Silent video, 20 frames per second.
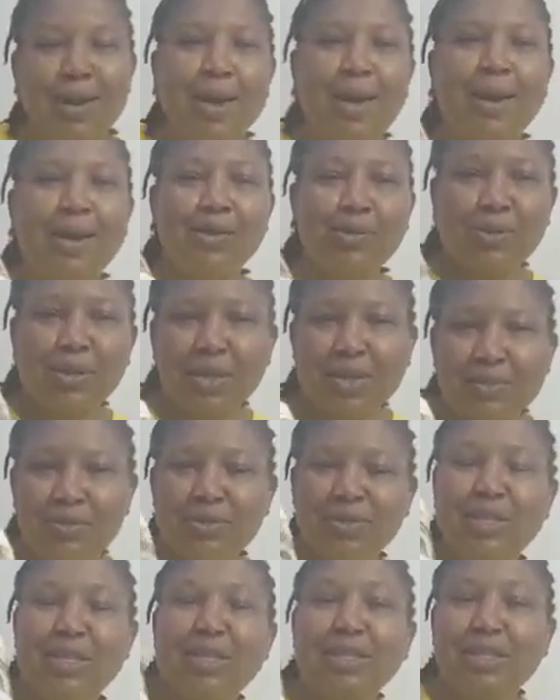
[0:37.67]
I will give
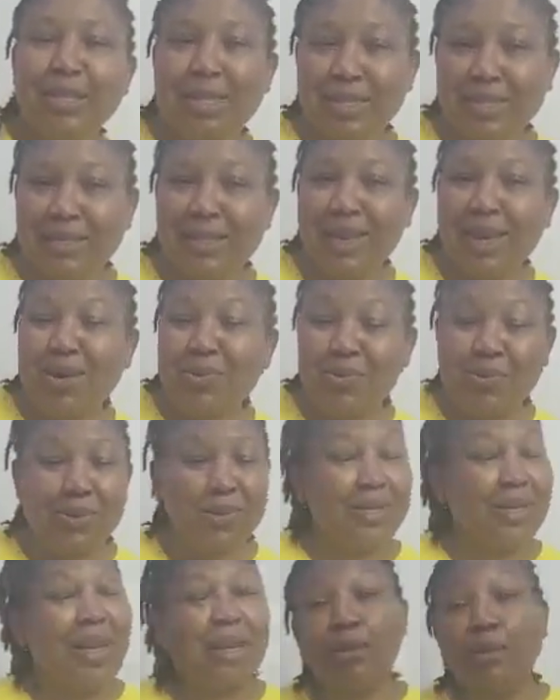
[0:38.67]
you the taste I
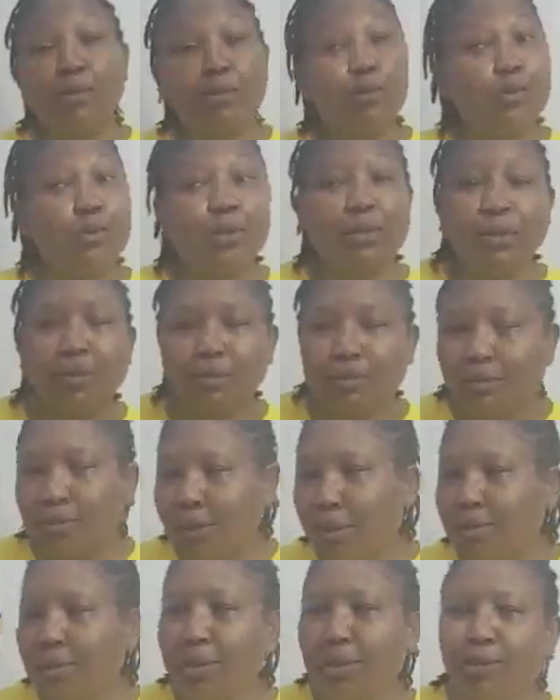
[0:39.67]
want. I love sweet
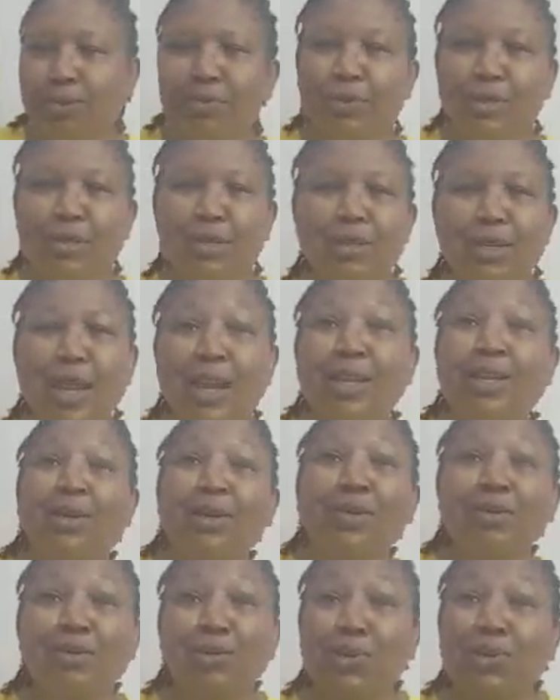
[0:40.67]
things. I love this. I
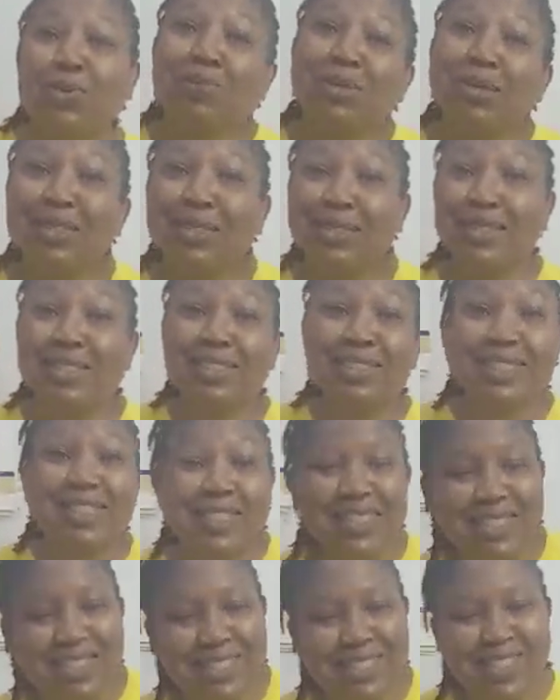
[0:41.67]
love sweet
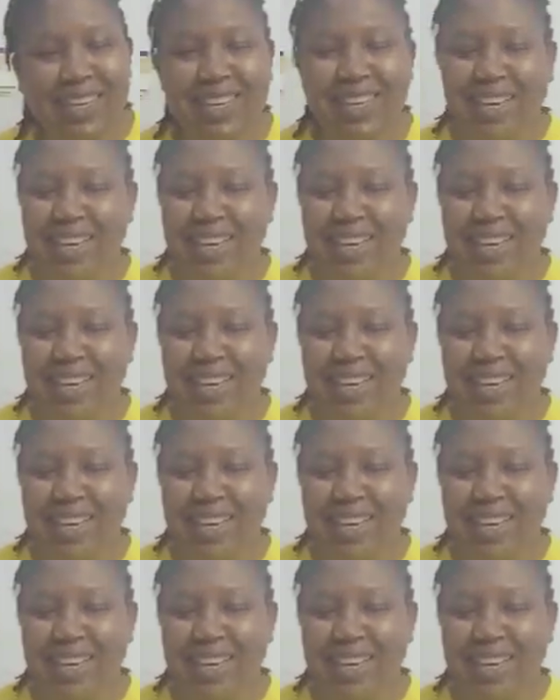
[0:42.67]
things.